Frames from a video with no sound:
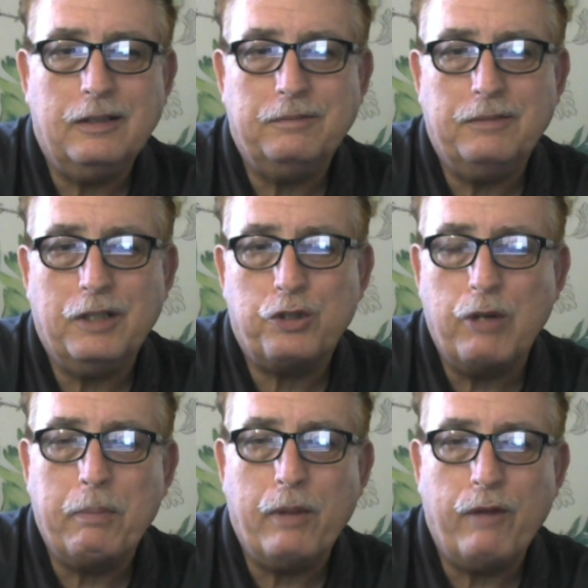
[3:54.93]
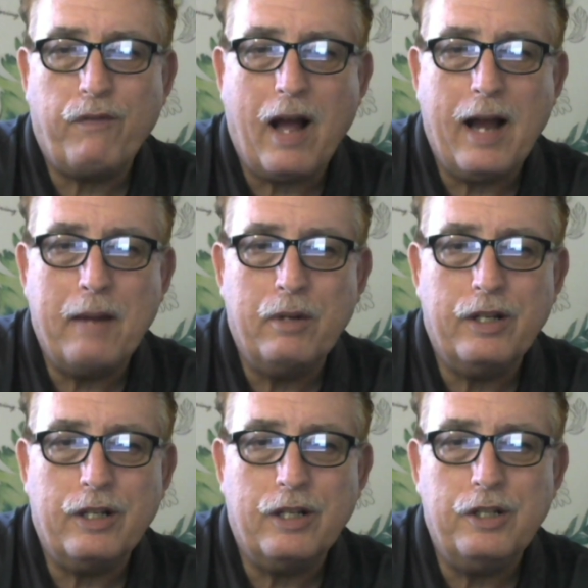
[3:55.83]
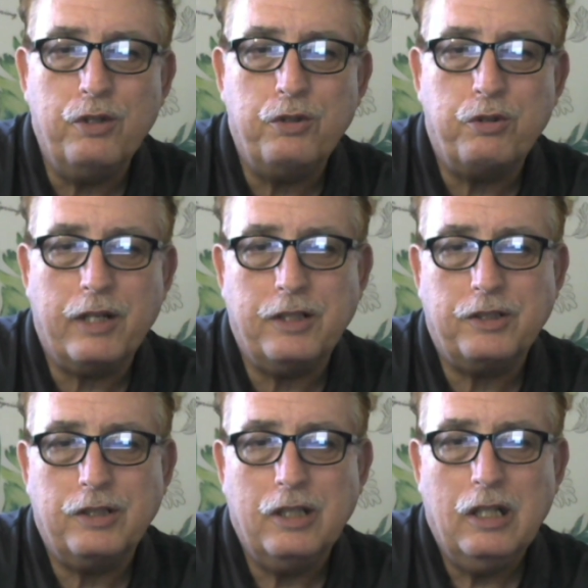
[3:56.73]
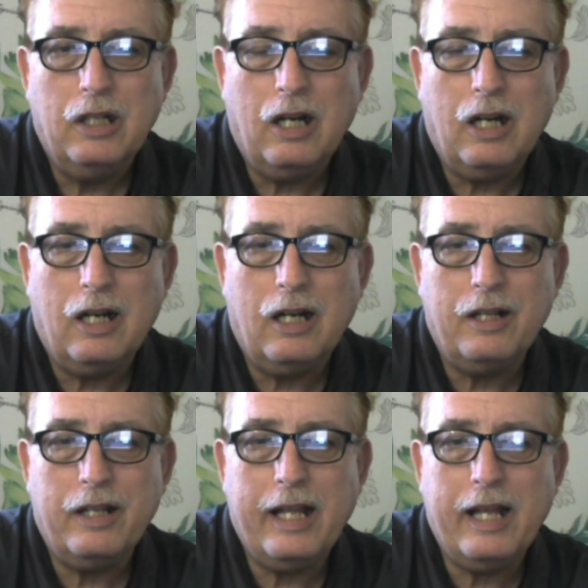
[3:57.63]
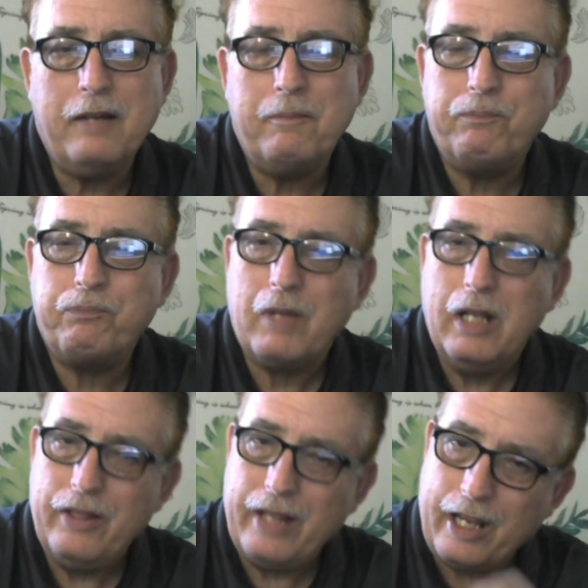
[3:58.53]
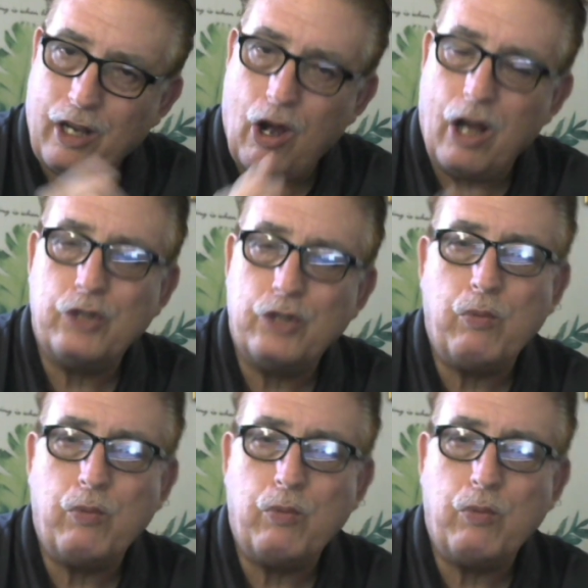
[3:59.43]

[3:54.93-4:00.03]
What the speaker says: They're stripped of the fiber and the good nutrients, and they cause